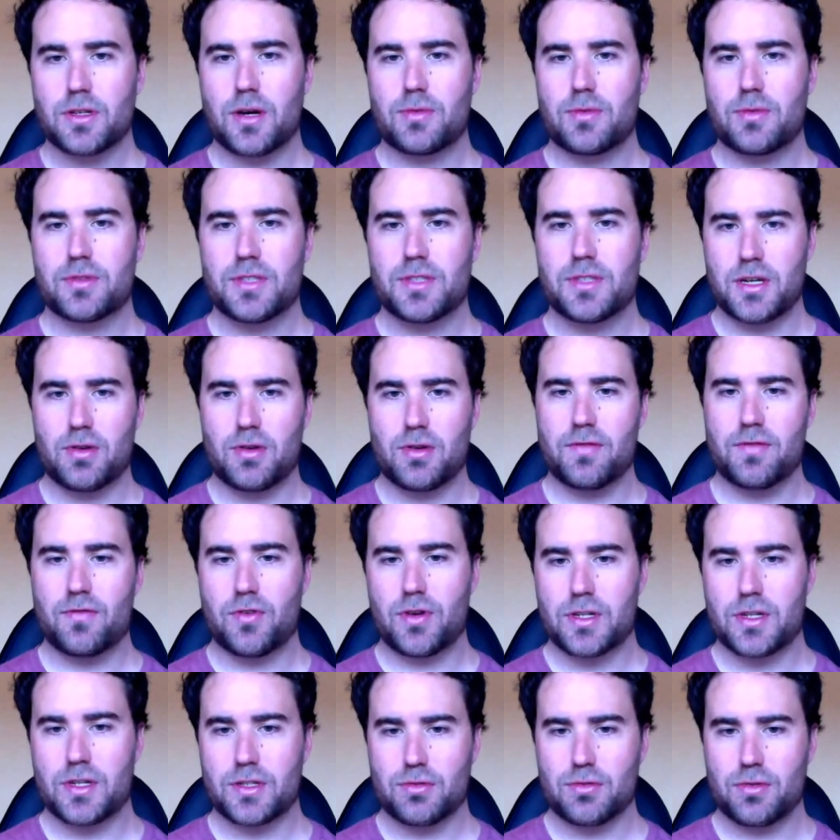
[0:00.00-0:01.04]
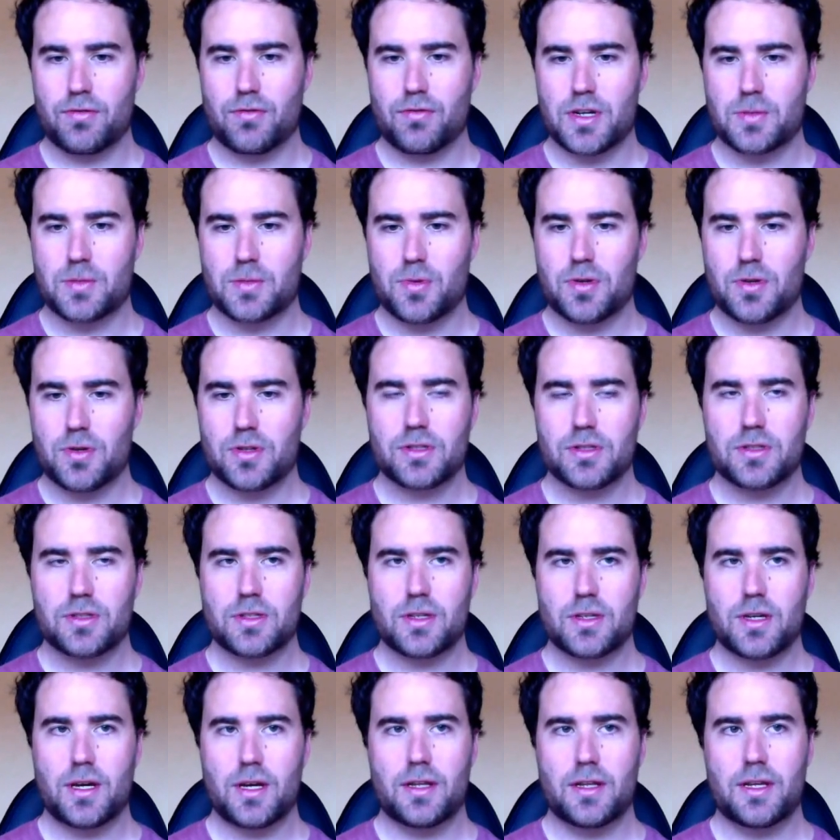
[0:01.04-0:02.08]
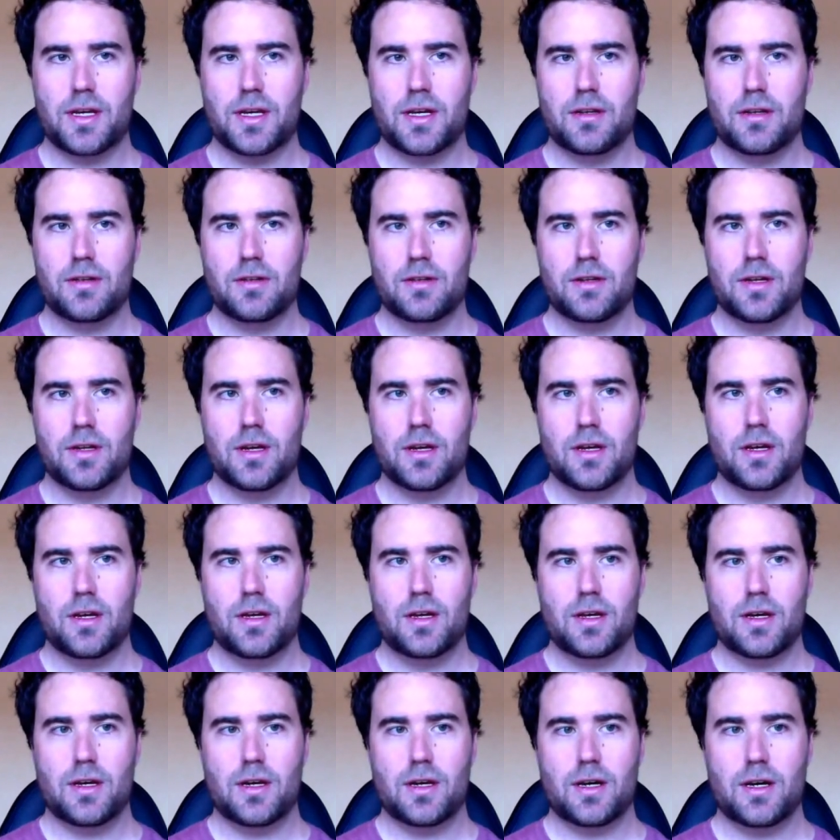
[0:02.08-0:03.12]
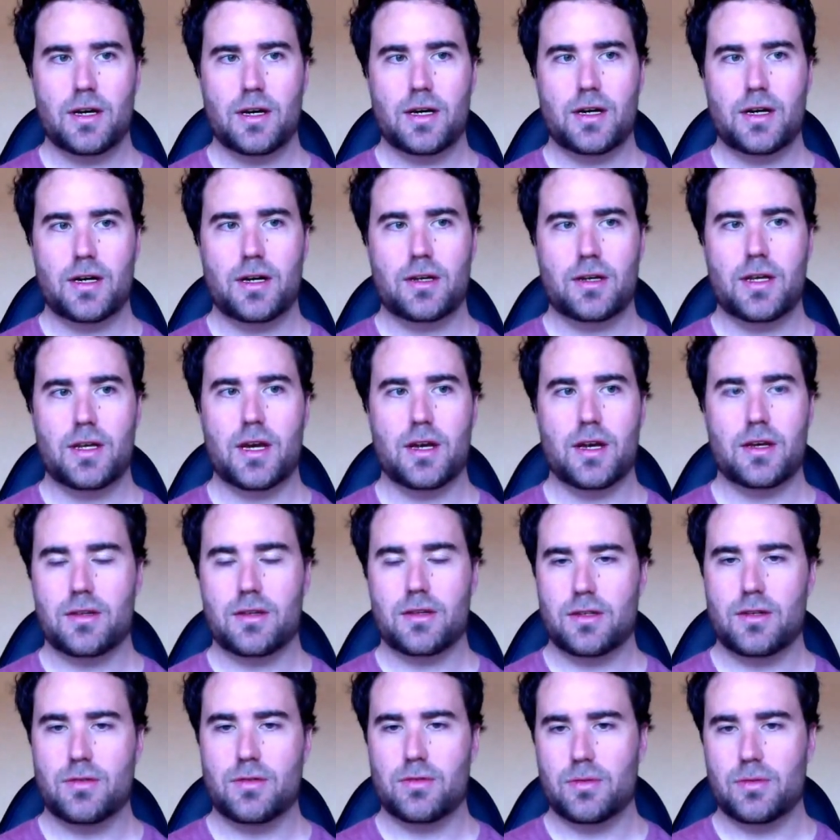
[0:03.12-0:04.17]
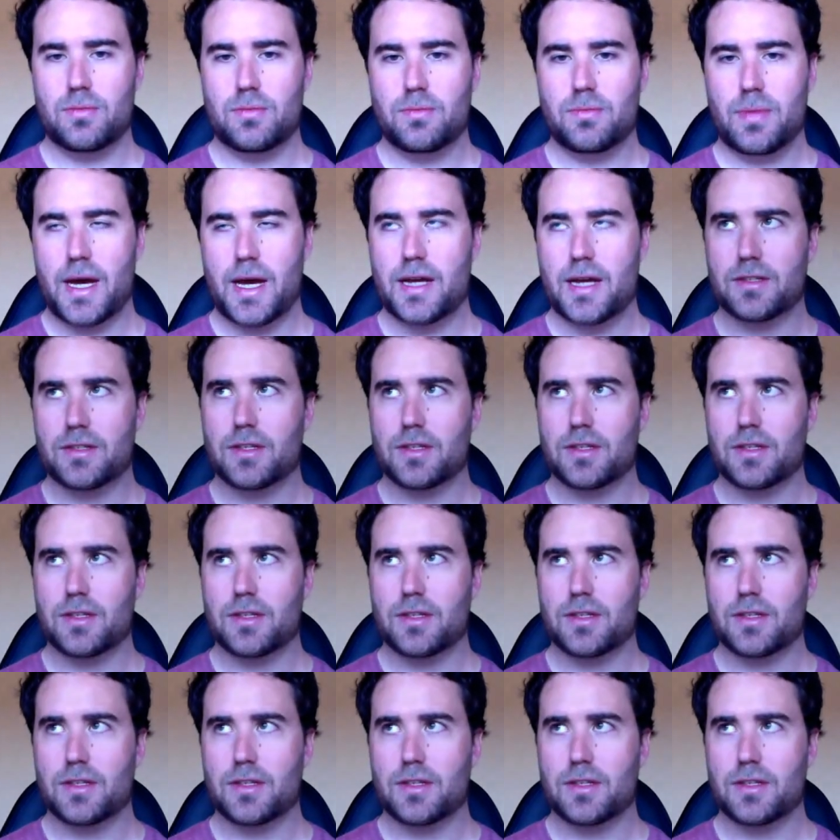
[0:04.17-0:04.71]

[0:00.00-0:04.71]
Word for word: I would you an invoice through FreshBooks, and then, yeah, you would pay.